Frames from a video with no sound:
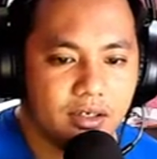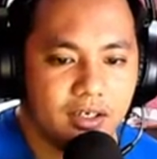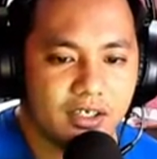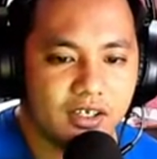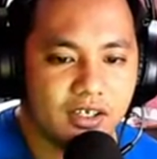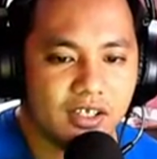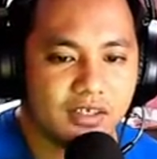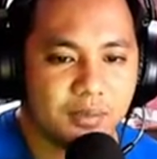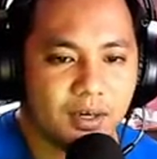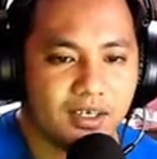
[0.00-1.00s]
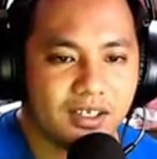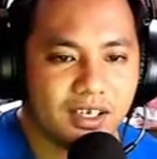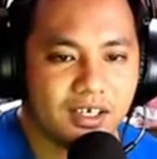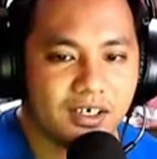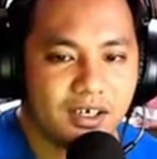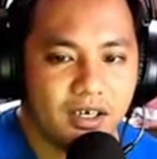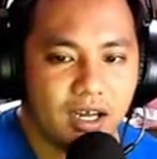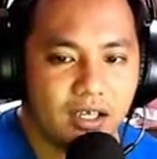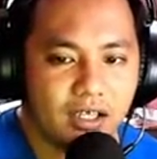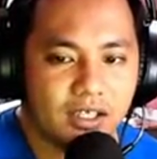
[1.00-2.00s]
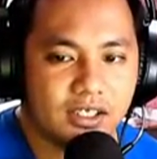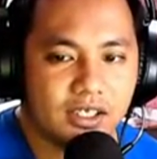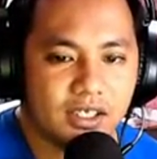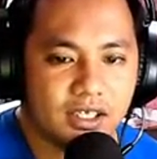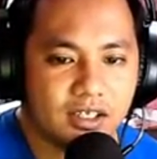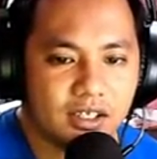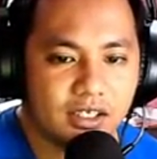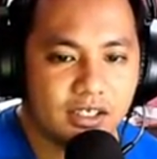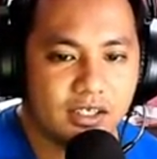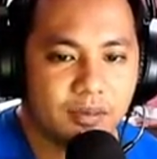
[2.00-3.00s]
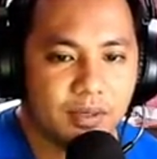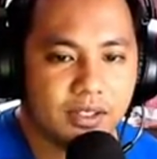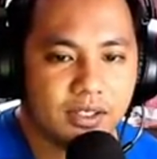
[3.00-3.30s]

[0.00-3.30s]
Let's let's park near. I think this is it. This is the place.